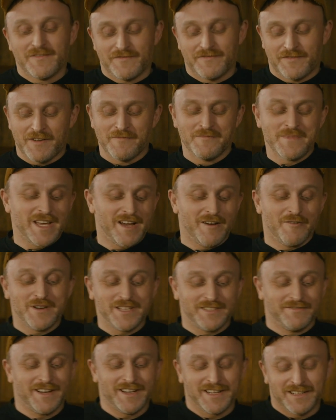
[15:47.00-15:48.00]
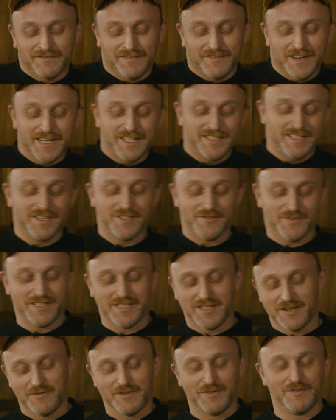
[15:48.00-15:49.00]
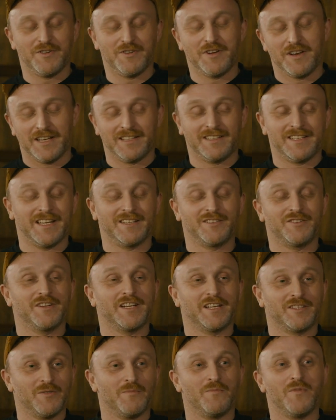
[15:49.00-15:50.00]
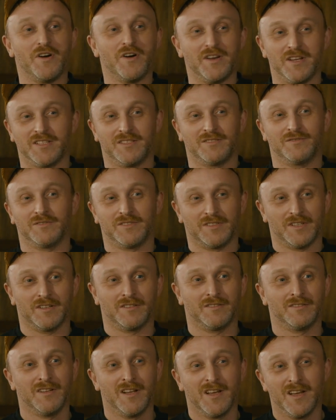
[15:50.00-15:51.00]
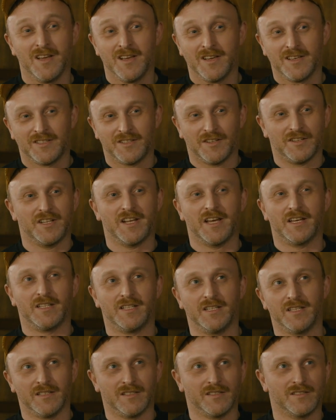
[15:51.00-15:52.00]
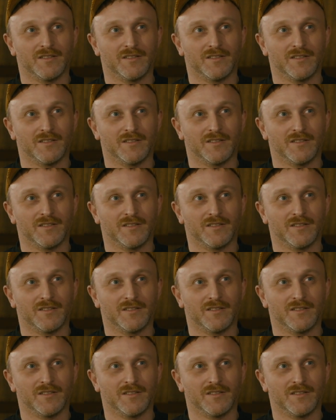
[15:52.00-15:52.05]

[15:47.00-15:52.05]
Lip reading: for me, I always find it interesting when you can connect the bodies to such ideas.